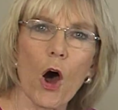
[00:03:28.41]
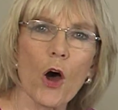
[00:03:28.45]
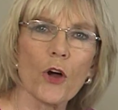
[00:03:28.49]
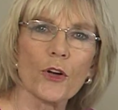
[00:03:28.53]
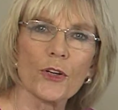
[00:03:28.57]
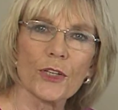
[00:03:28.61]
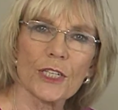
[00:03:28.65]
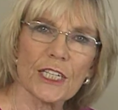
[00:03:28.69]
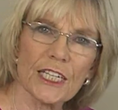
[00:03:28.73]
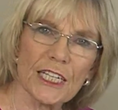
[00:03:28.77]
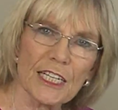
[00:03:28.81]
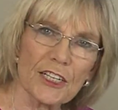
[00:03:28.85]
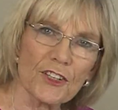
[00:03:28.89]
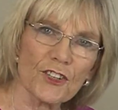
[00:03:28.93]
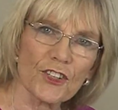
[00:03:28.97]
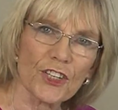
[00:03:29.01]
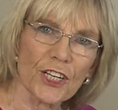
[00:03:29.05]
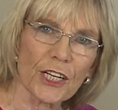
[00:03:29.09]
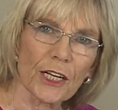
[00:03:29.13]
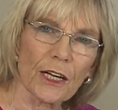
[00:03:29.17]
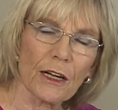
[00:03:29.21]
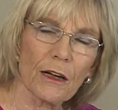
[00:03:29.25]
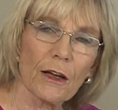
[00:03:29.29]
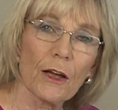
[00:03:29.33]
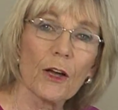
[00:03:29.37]
own
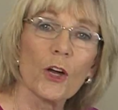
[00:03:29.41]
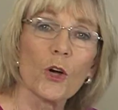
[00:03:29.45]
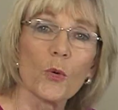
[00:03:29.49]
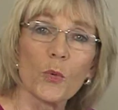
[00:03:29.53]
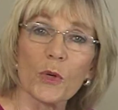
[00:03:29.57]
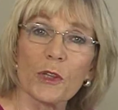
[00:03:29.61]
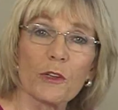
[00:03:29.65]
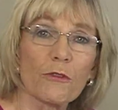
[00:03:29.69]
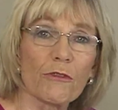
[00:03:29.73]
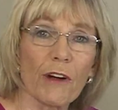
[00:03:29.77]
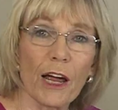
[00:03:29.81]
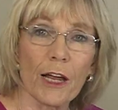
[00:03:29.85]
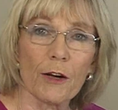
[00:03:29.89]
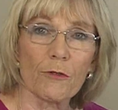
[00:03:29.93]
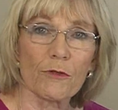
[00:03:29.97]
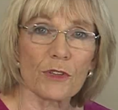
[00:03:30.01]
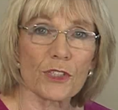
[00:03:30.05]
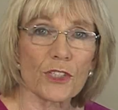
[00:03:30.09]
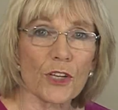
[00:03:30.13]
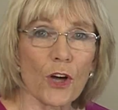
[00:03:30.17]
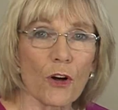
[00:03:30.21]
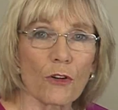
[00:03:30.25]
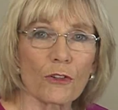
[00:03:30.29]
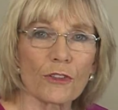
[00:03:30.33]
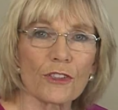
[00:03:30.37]
teaching with great
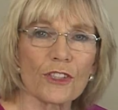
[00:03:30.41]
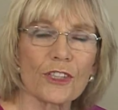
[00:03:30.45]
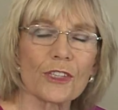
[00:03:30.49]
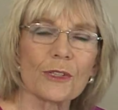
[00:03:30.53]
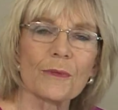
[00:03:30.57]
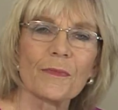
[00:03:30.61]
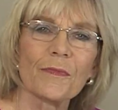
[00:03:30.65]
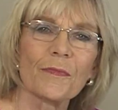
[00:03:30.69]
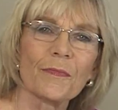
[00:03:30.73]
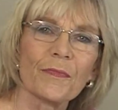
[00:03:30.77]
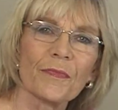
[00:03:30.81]
results.